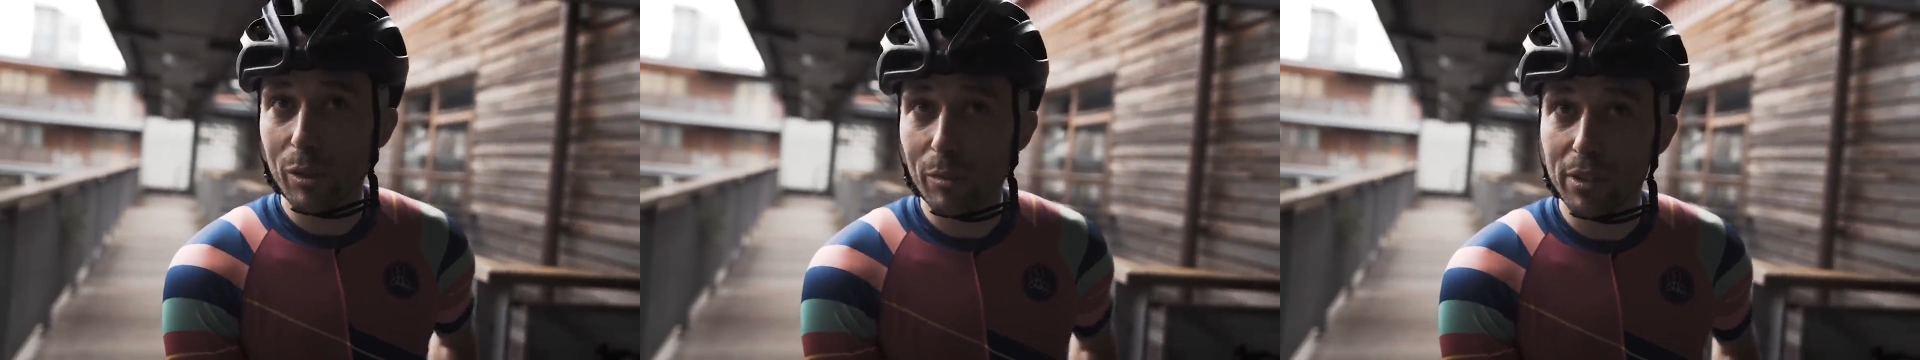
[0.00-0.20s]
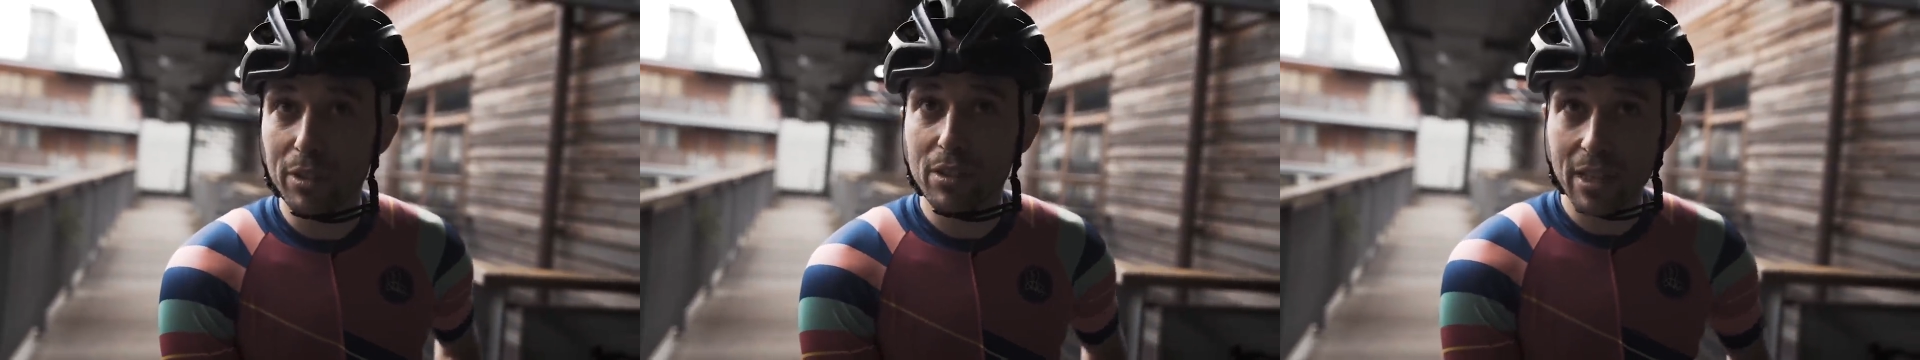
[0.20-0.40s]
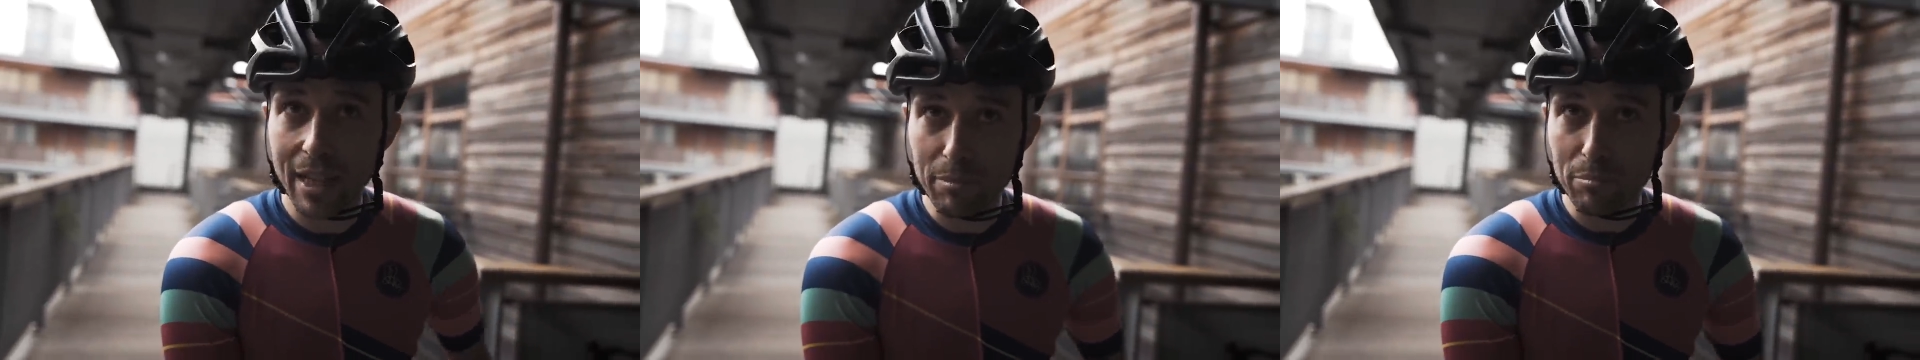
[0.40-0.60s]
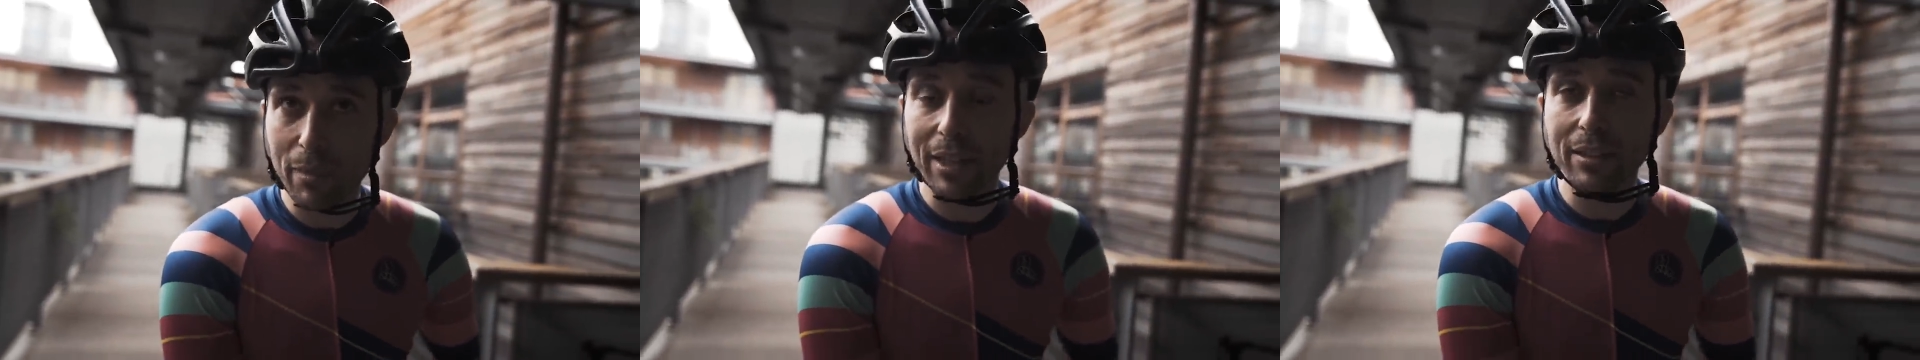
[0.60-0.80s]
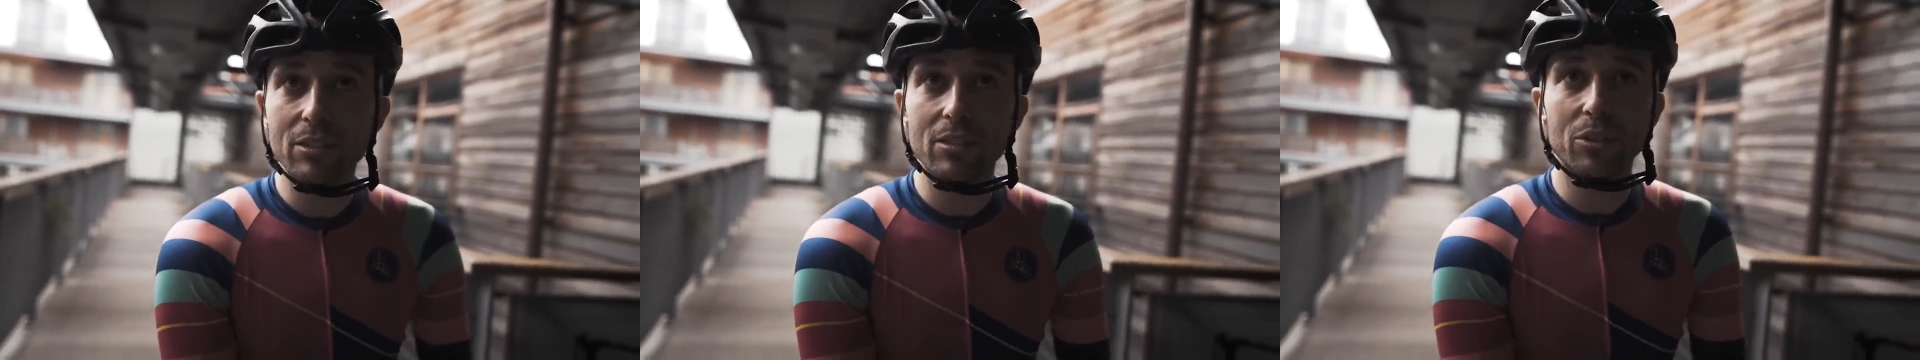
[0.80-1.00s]
women's, 10
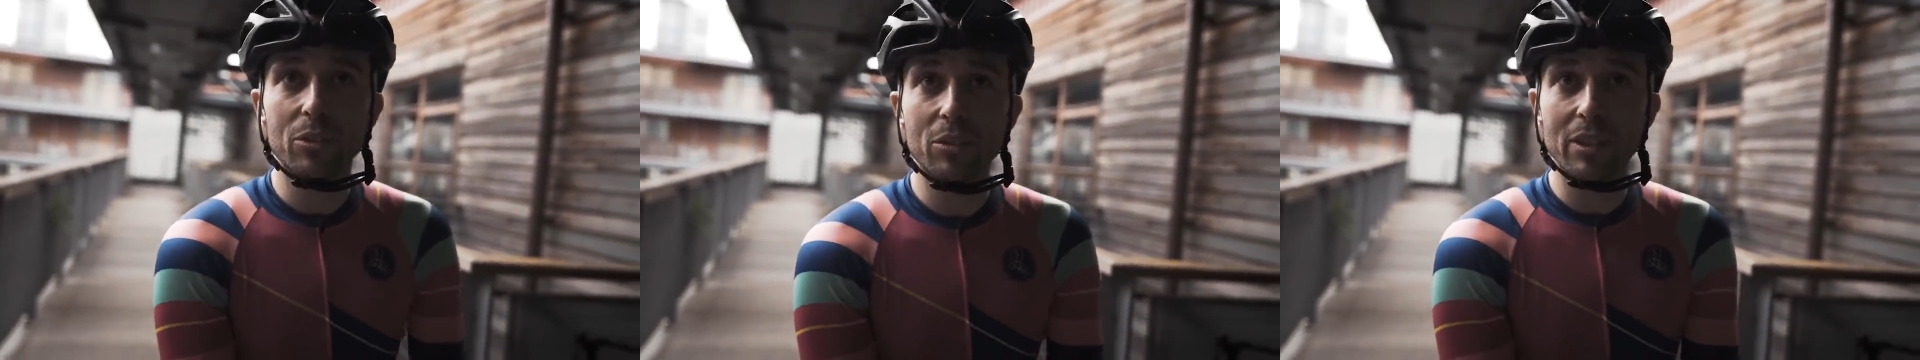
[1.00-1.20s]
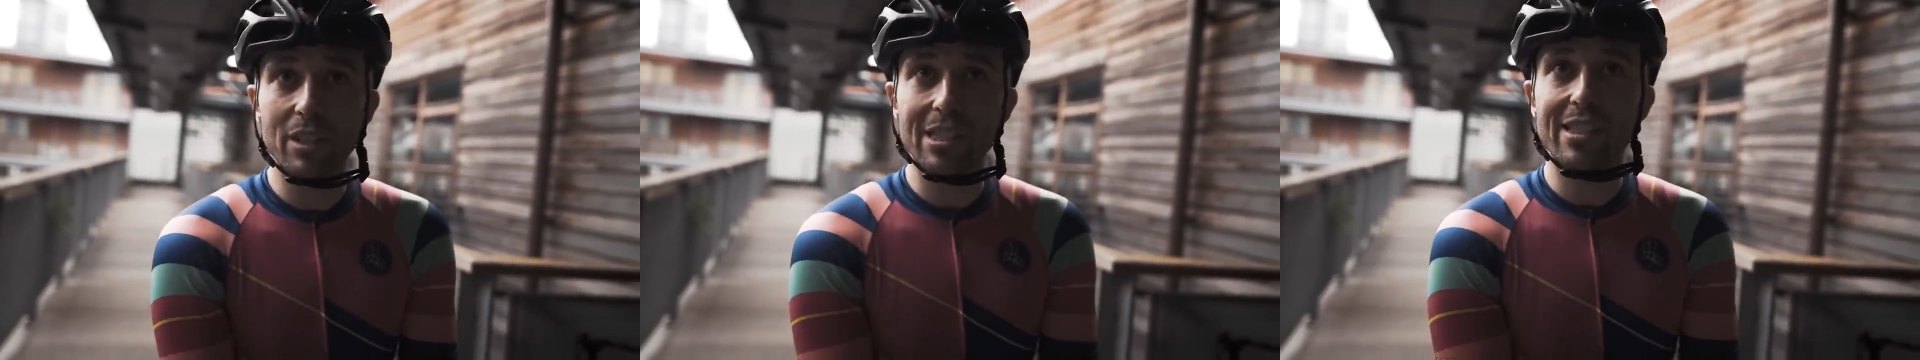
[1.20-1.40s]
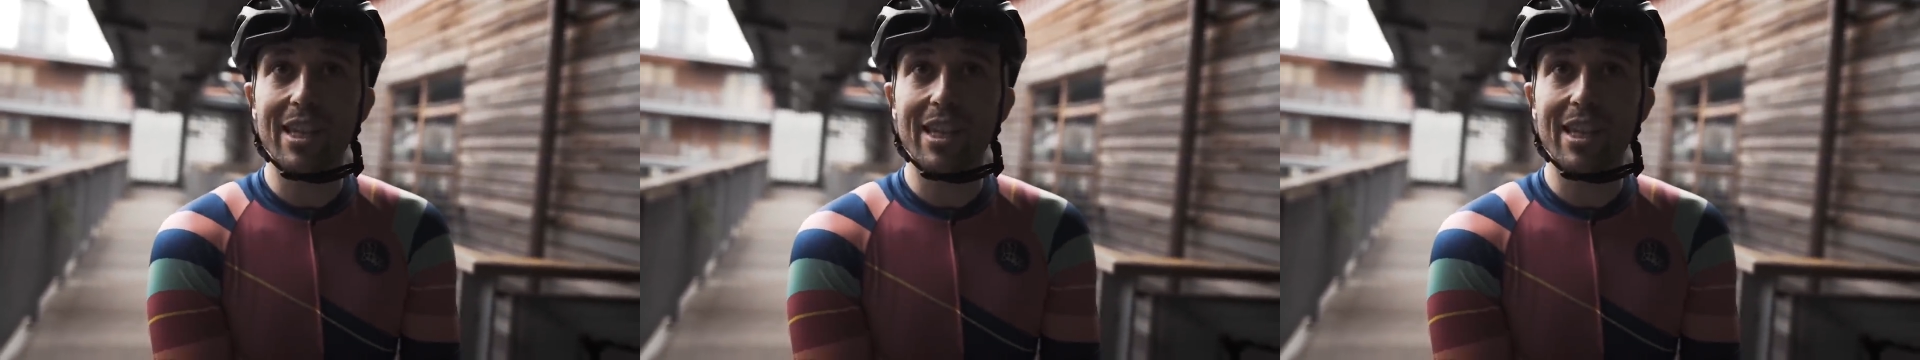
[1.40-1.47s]
men's, although they're the